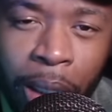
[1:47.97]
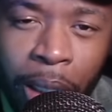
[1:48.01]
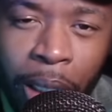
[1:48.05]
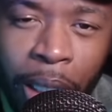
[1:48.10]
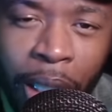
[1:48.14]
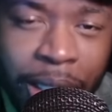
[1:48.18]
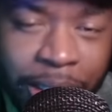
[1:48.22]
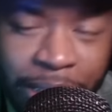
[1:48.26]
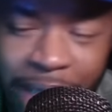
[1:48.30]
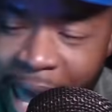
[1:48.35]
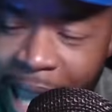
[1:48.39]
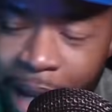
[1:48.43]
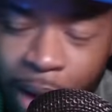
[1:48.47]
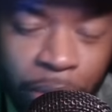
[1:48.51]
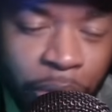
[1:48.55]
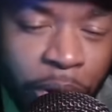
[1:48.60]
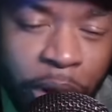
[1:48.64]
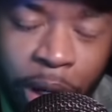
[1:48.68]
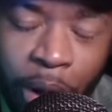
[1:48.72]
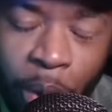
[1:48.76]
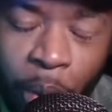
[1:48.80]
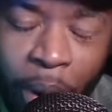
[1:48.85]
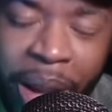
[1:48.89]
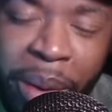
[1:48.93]
He's not going to
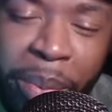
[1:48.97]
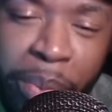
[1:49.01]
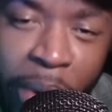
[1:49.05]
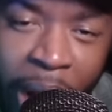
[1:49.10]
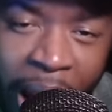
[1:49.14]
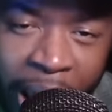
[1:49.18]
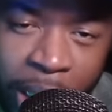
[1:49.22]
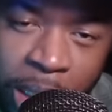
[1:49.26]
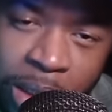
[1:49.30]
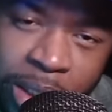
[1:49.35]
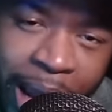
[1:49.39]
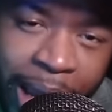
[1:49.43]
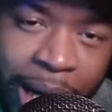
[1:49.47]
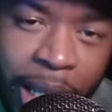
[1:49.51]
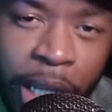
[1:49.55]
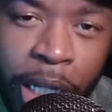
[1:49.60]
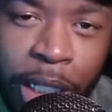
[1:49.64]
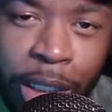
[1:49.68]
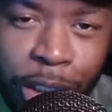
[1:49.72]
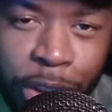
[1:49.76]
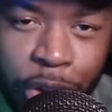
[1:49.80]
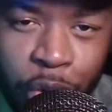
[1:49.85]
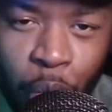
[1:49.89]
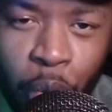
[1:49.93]
get away. Bronny's got to
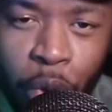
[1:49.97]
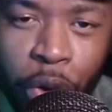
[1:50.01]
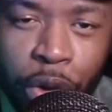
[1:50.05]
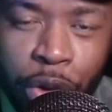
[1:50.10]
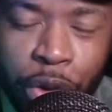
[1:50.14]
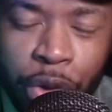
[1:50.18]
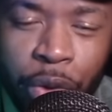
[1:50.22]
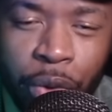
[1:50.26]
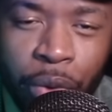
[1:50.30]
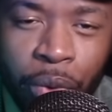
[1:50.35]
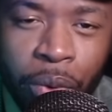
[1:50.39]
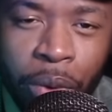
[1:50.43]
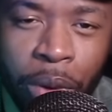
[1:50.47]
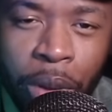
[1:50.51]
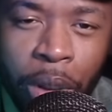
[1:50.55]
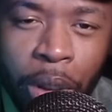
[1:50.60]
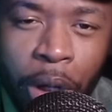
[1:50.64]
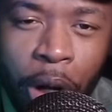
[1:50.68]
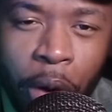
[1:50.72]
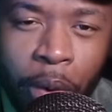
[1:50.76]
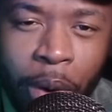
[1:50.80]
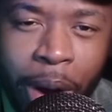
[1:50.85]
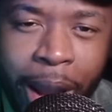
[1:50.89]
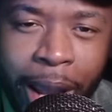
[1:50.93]
get this work too,
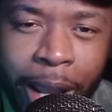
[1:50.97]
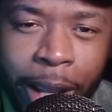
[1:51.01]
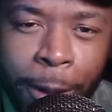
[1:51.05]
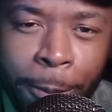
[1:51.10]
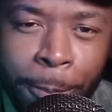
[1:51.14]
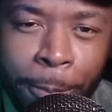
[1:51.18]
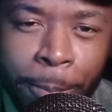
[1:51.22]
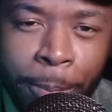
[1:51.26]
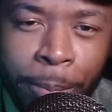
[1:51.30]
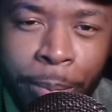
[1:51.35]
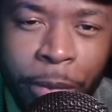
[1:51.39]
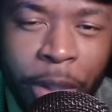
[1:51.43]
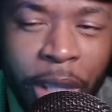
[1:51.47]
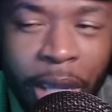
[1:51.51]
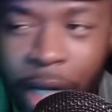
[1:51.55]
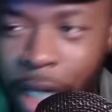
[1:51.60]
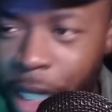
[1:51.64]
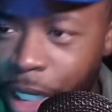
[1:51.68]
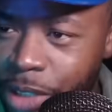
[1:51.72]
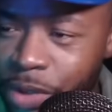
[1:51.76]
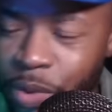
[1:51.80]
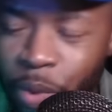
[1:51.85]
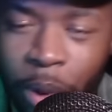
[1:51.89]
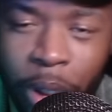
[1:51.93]
all right? It
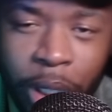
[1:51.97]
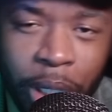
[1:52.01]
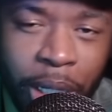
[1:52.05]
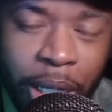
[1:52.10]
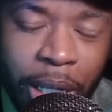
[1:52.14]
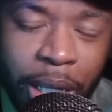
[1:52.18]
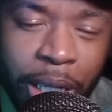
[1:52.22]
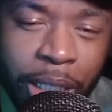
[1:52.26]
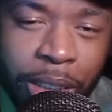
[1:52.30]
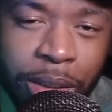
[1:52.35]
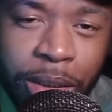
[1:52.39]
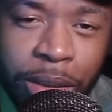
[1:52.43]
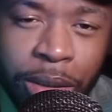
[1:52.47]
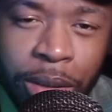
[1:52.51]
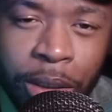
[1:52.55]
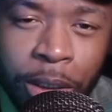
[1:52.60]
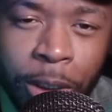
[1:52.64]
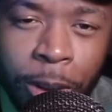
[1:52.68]
is what it is.